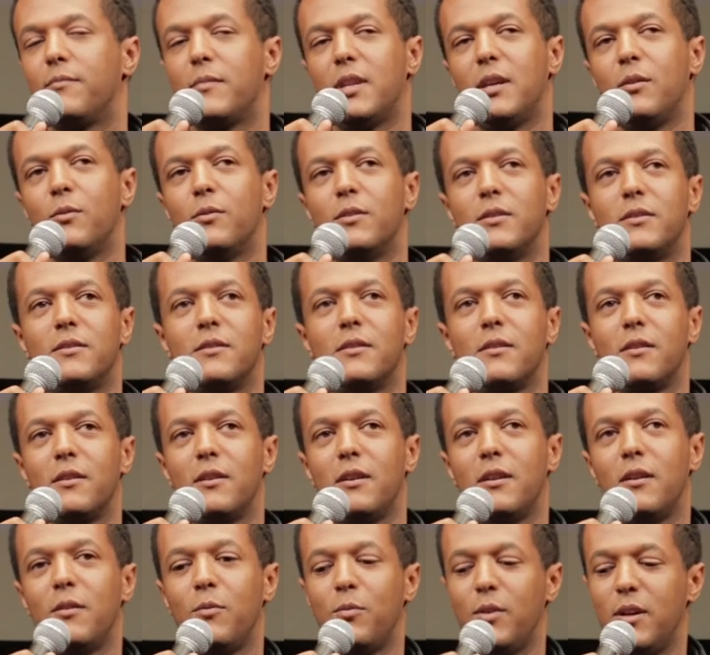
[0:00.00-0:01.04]

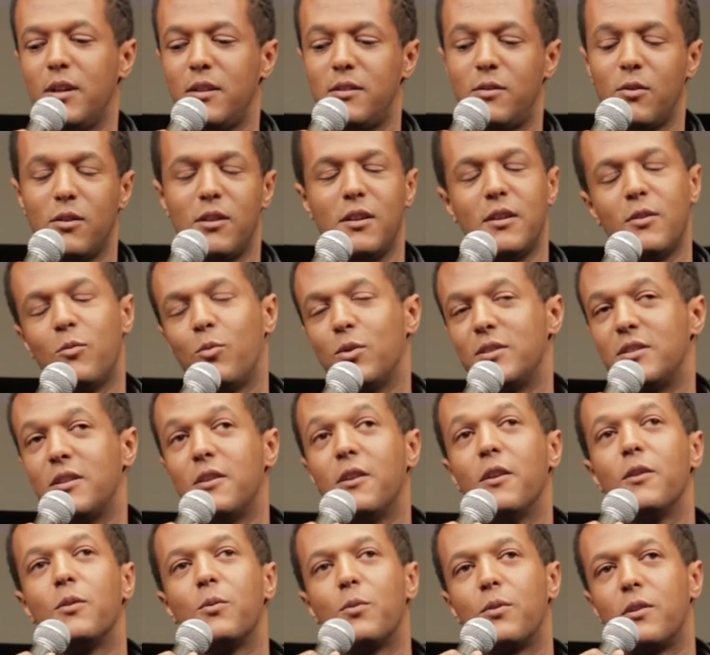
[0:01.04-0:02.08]
it was
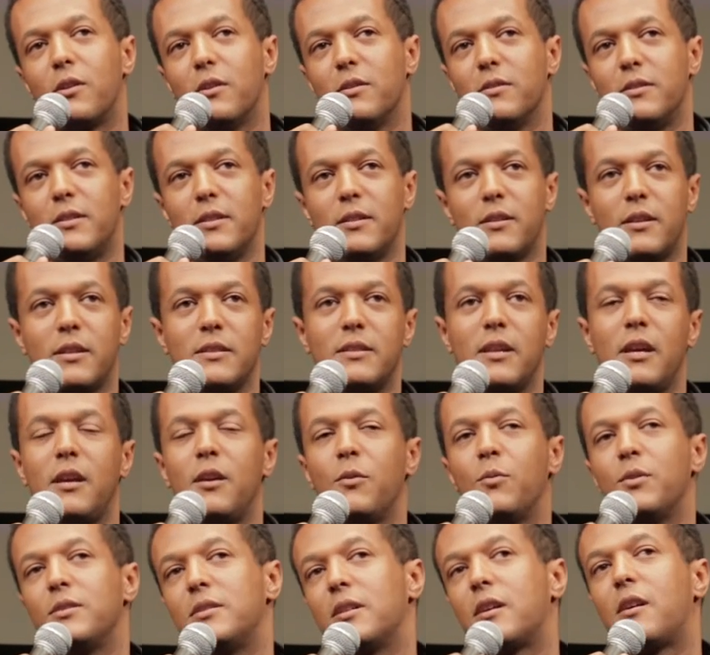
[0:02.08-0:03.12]
another world, because it
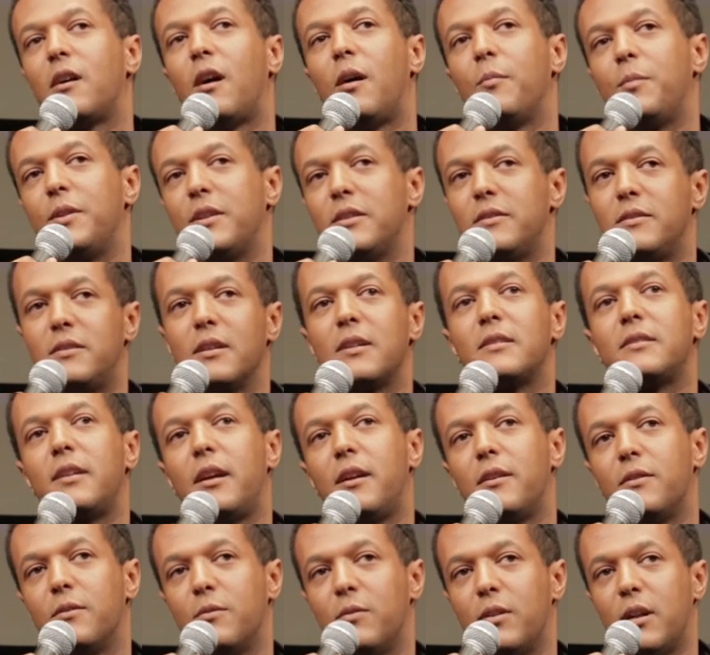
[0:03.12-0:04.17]
was a communist
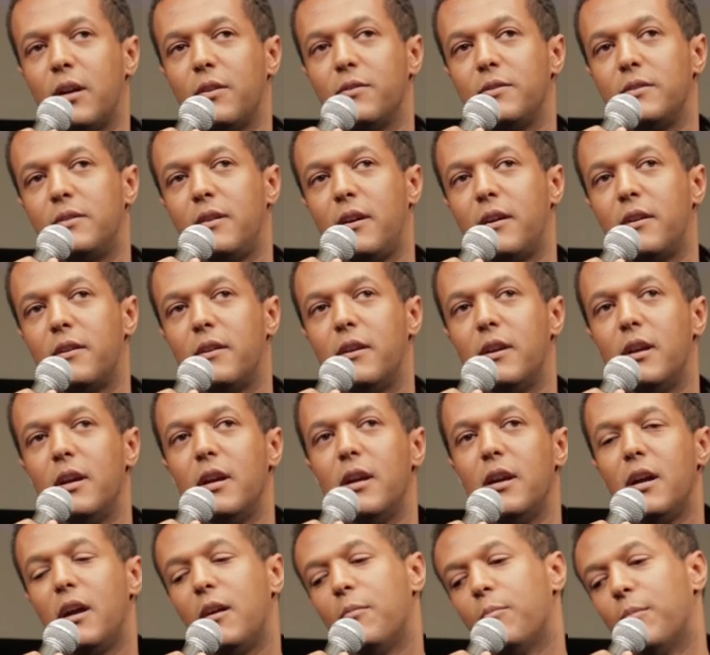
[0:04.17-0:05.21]
dictator when I was there,
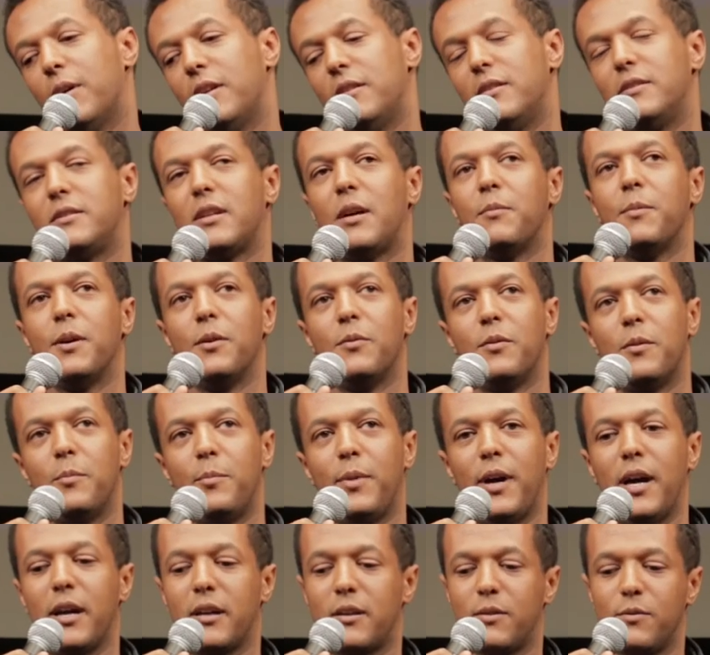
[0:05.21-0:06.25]
and by the time I went
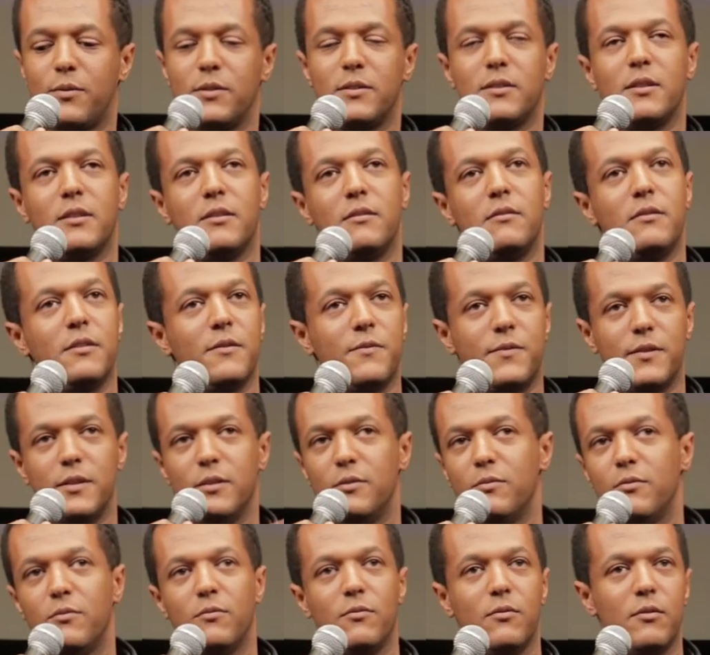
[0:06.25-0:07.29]
back, it was a
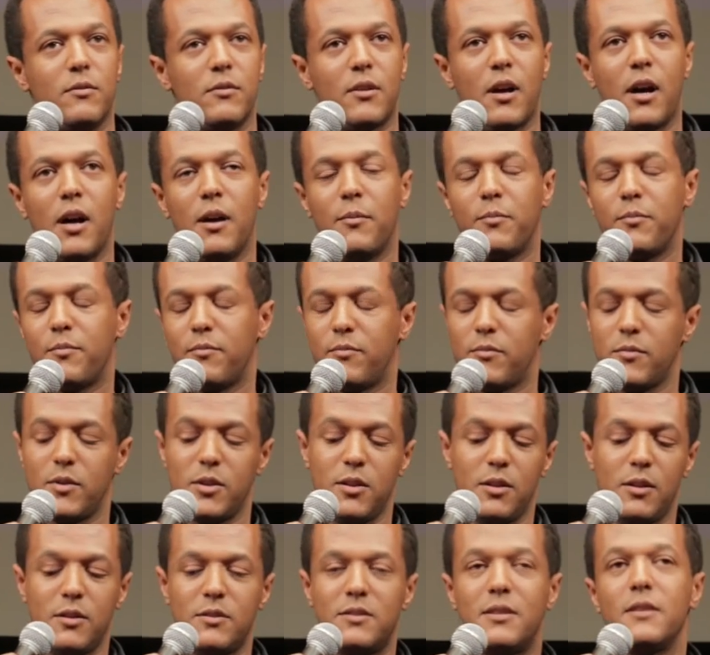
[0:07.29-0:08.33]
different
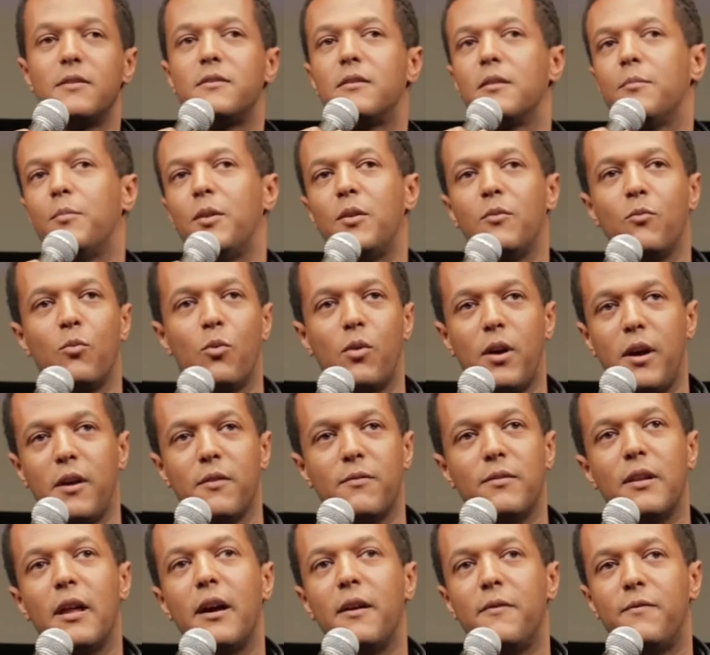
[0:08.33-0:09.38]
system and way
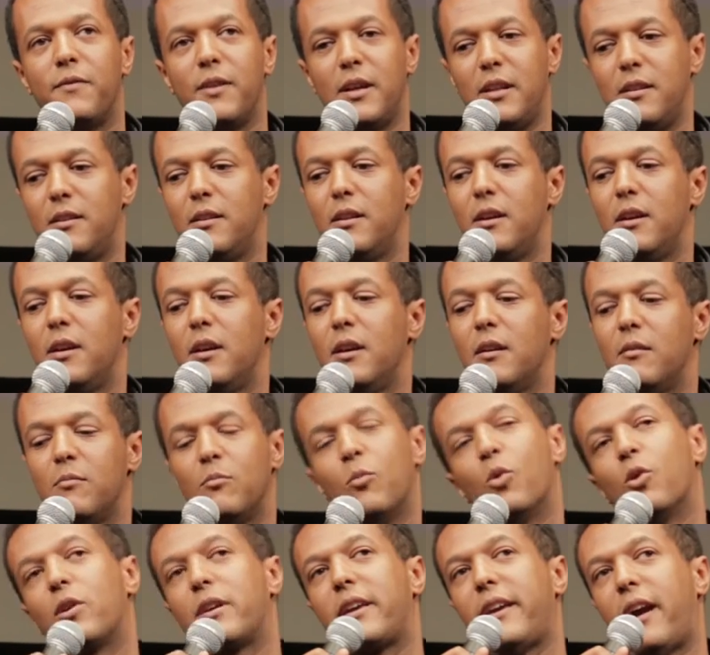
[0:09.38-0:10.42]
of life, and
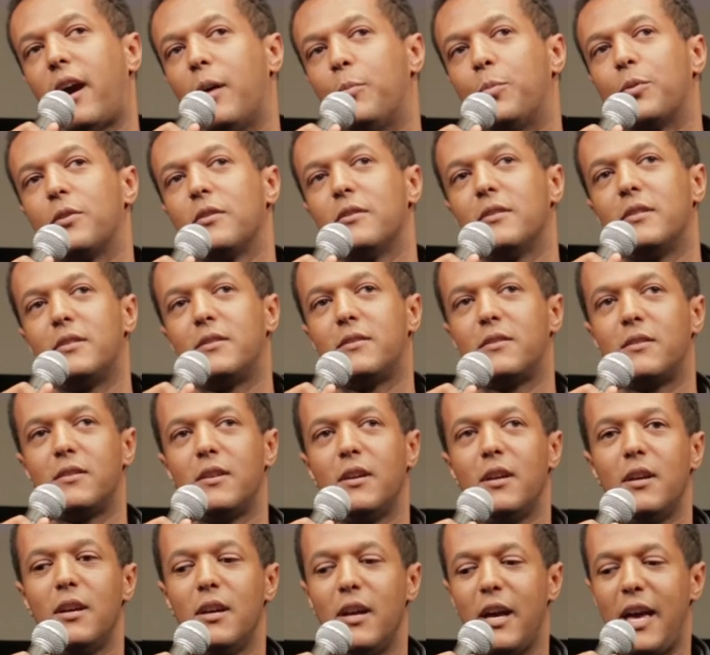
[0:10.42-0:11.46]
more capitalist
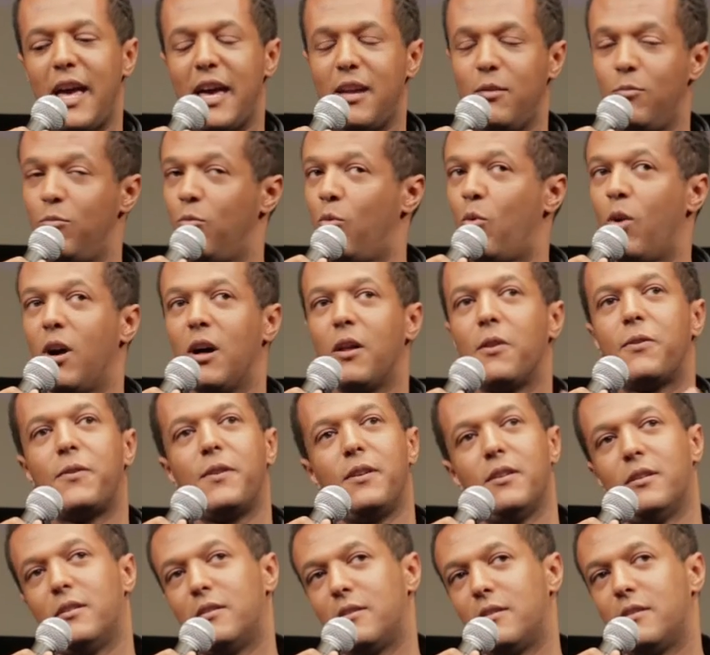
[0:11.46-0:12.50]
and
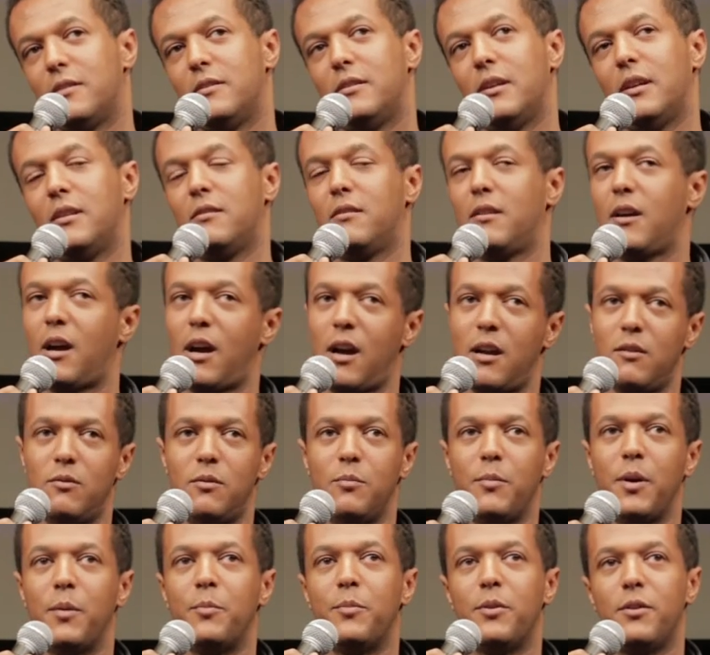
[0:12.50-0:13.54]
wealthier than I
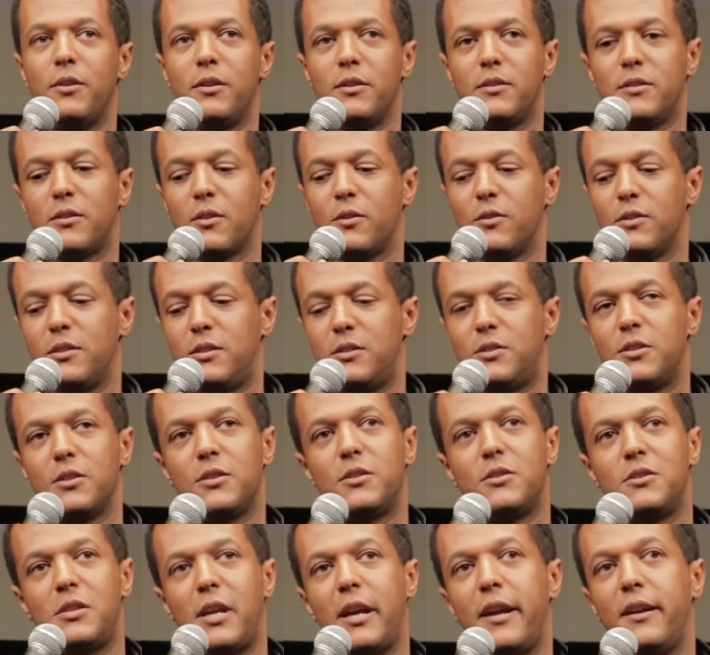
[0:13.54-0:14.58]
remember it. So it's
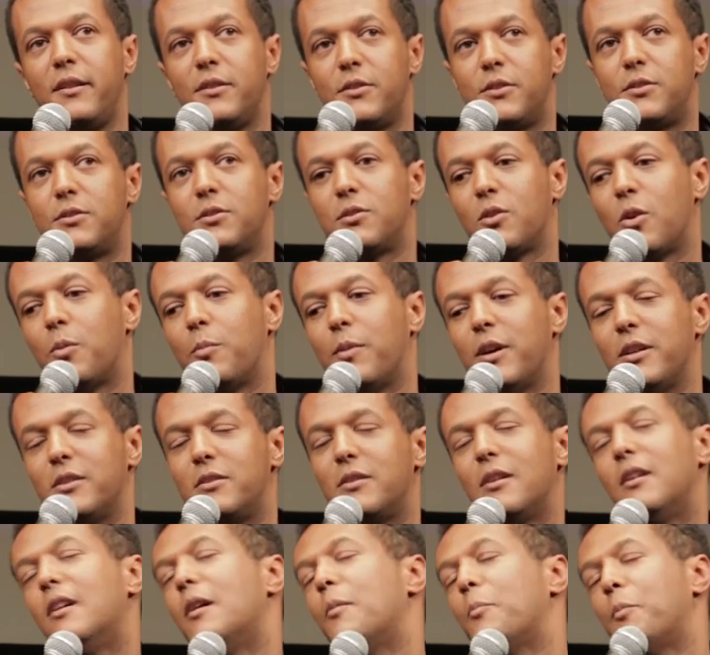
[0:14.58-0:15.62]
just changed so
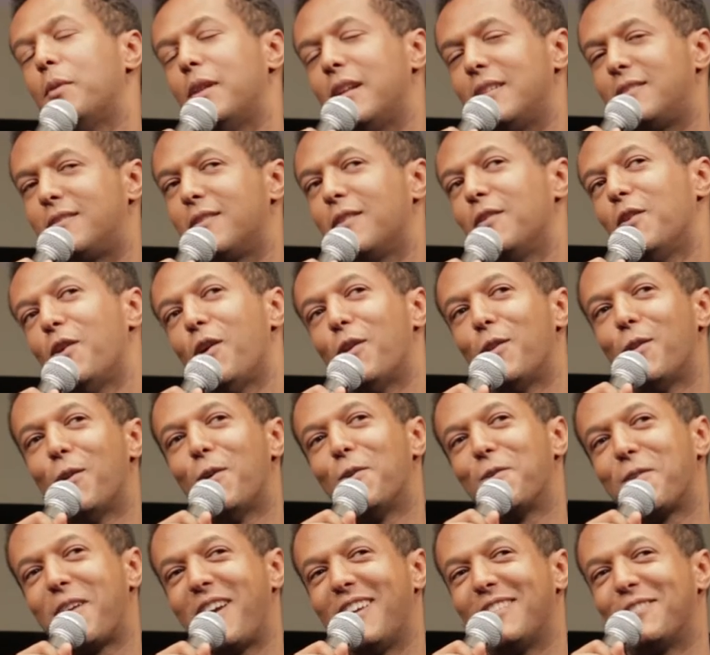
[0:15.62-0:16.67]
much. But that's a
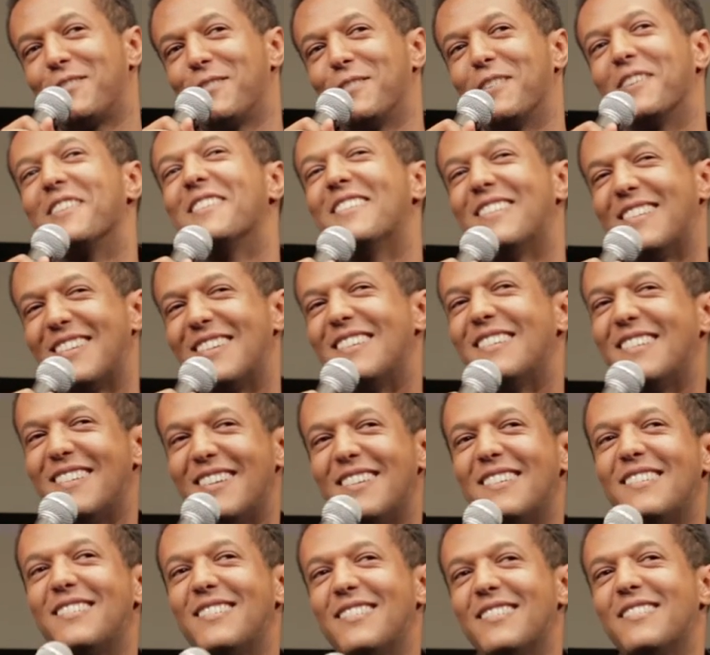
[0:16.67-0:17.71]
long answer.
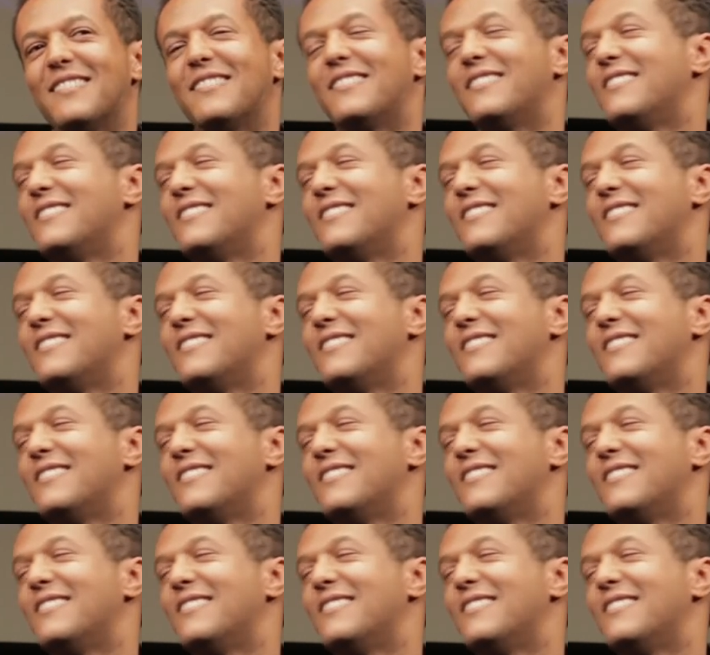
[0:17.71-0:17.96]
Yeah.